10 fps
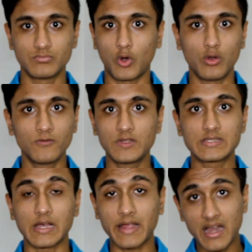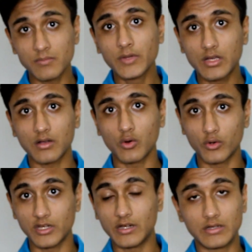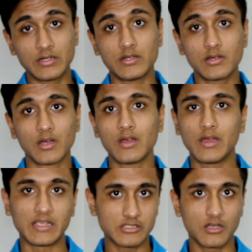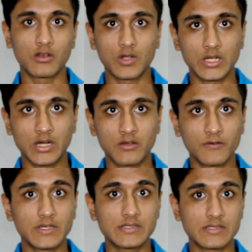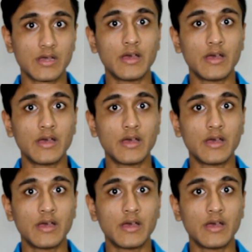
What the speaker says: all of these academic oriented extracurricular activities,